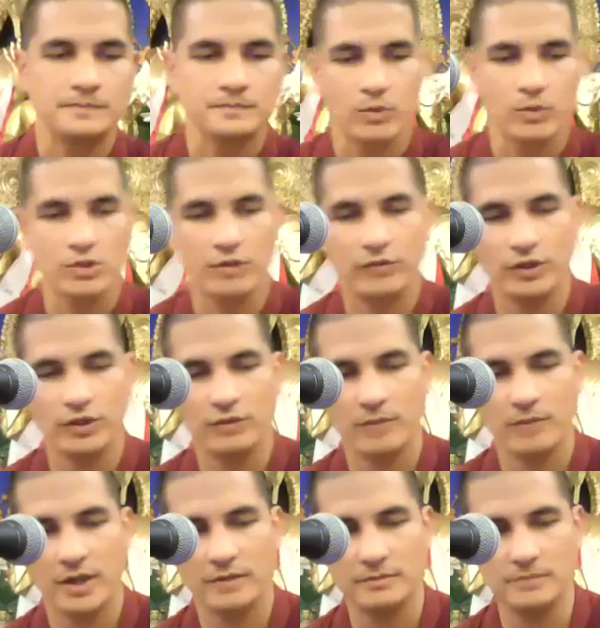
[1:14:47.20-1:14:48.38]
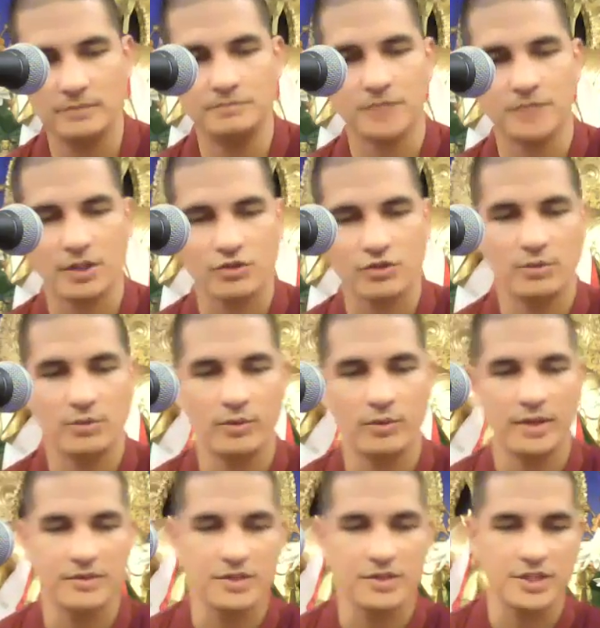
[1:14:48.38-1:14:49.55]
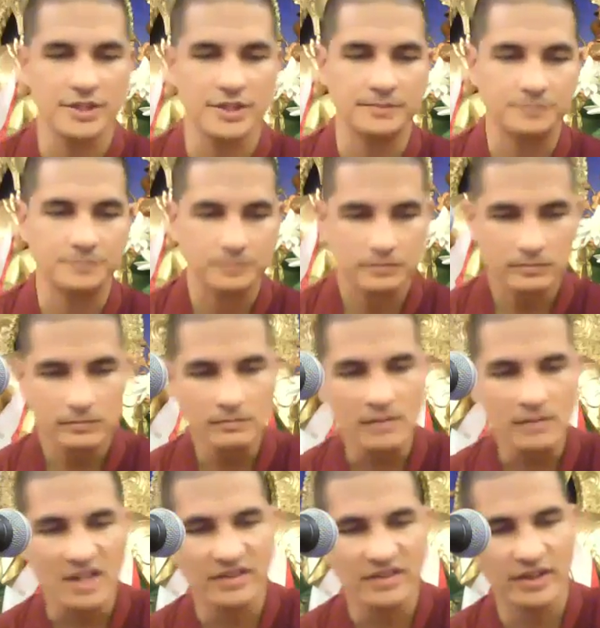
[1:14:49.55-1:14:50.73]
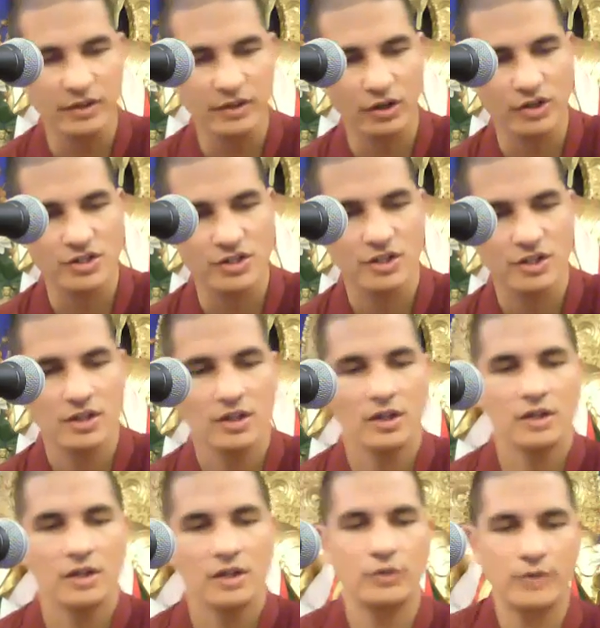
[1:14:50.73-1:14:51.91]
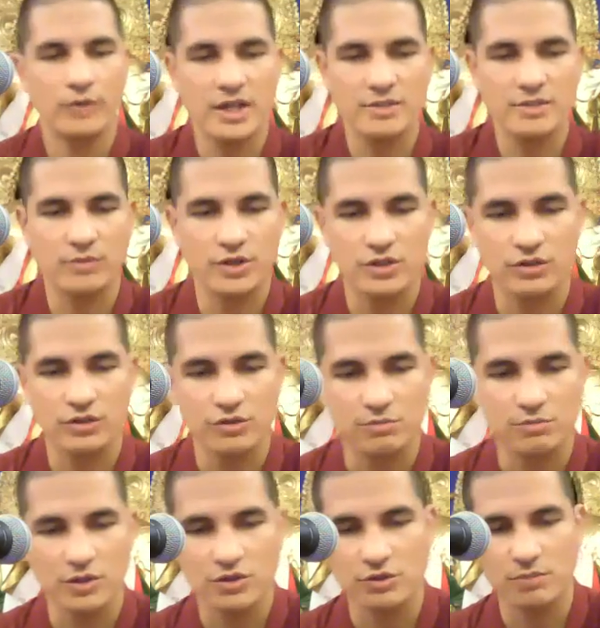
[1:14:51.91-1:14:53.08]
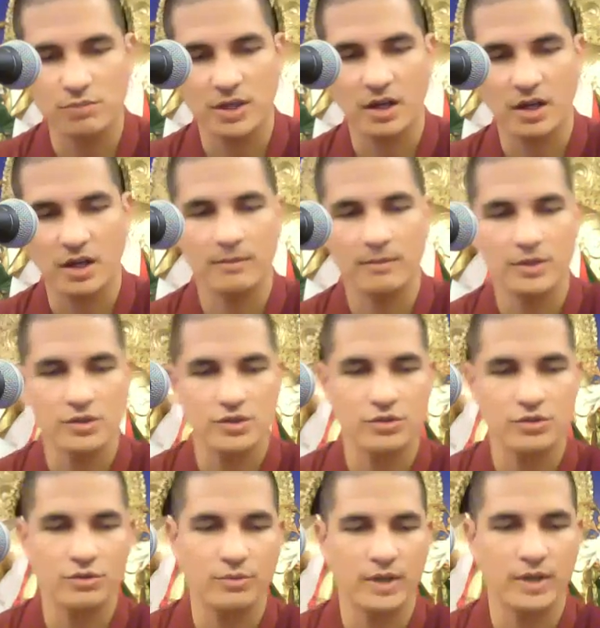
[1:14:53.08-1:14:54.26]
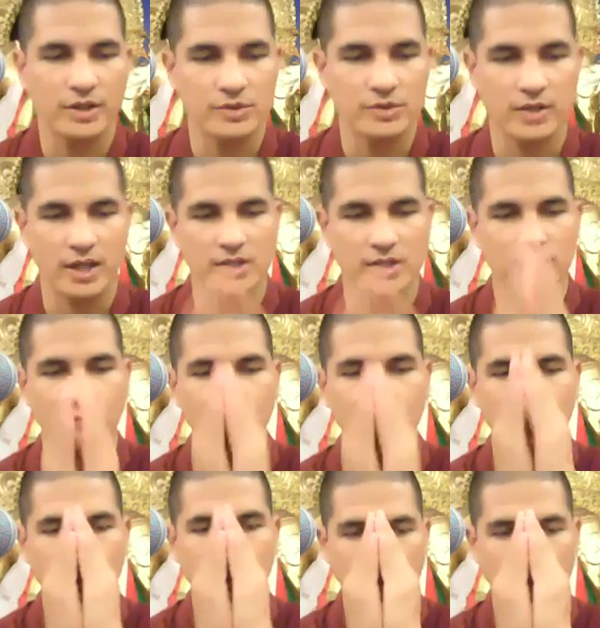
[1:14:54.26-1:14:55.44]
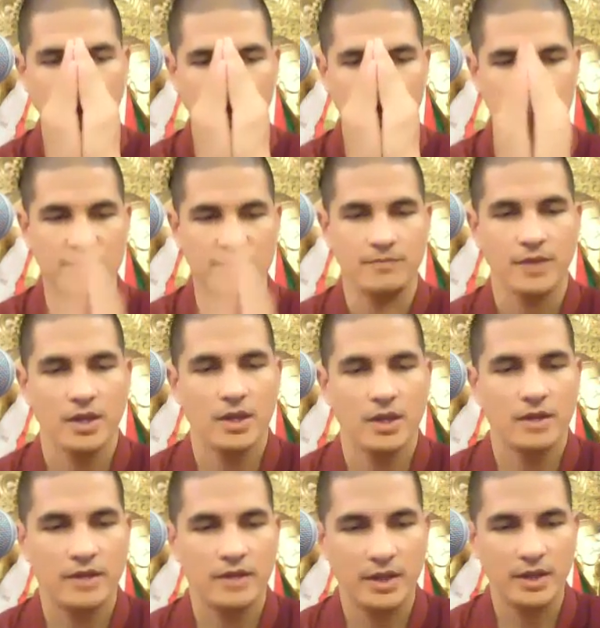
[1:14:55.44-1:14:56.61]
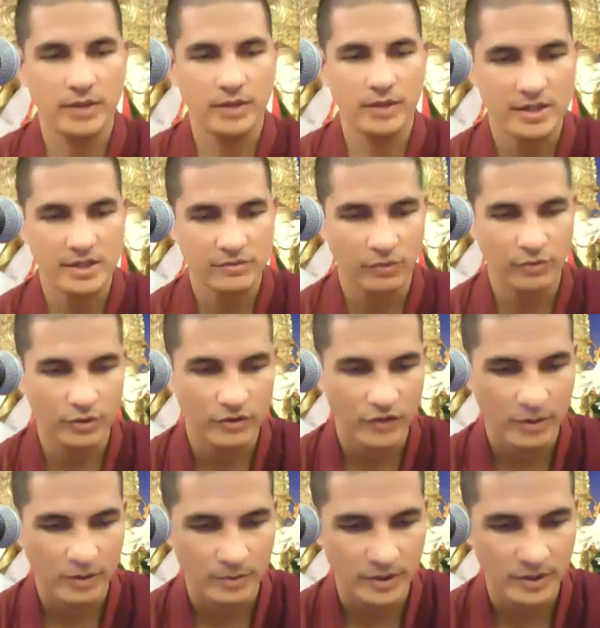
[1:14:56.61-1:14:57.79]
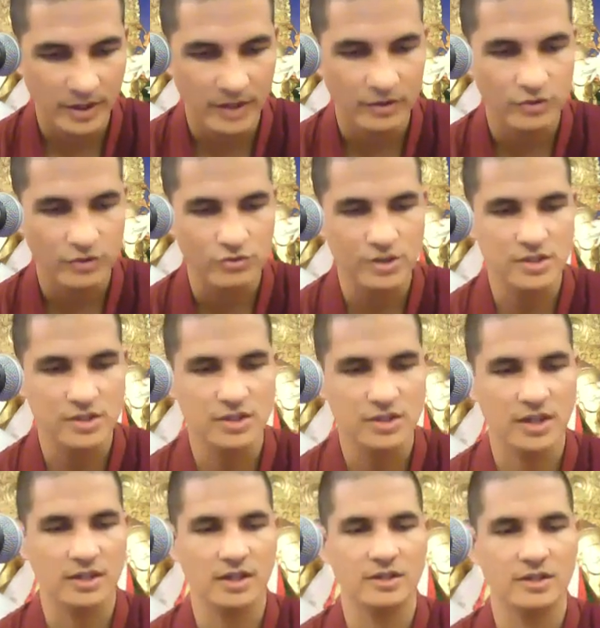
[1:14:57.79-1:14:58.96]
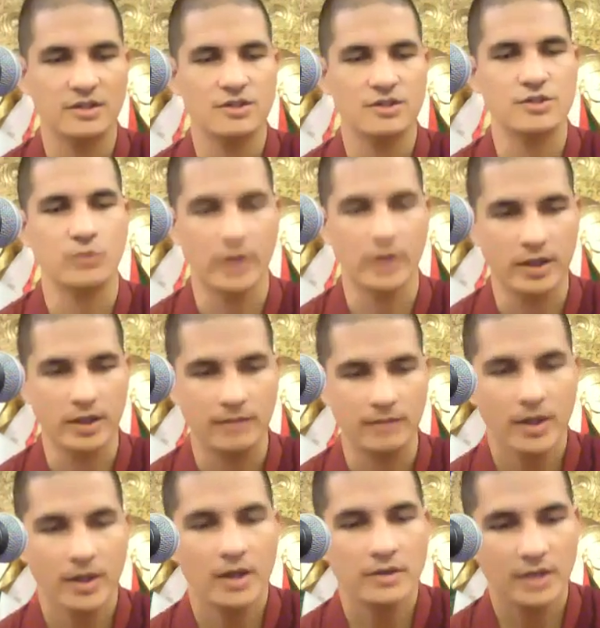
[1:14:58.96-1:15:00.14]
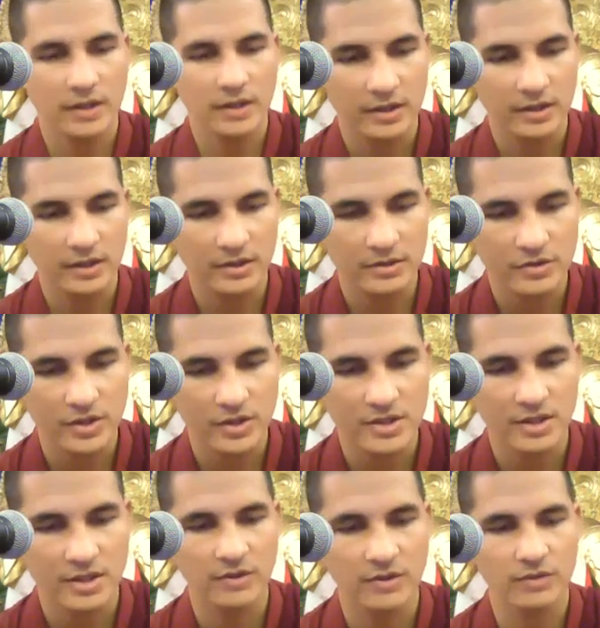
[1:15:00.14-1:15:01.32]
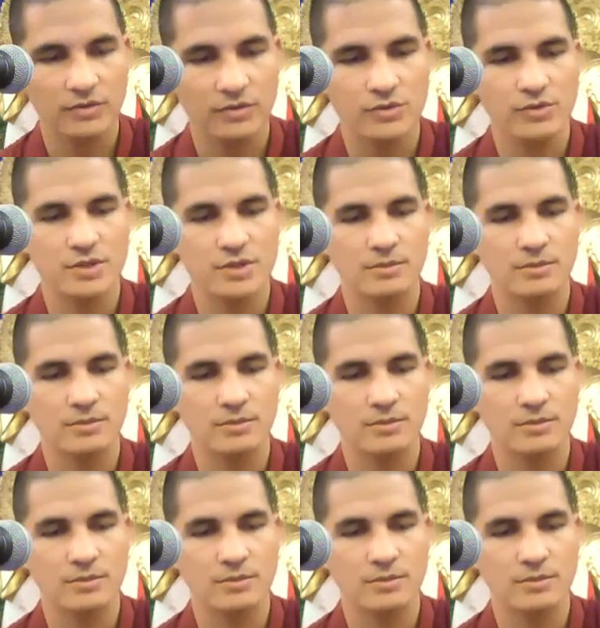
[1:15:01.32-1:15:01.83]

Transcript: which are field of merit and are extremely rare to see. And then their hearts filled with aspiration, those bhikshus paid homage to the relics with hands folded in reverence. Then, with hands folded, the Venerable Nanda addressed the Tathagata in this way. Tathagata, transcendent victor, is risen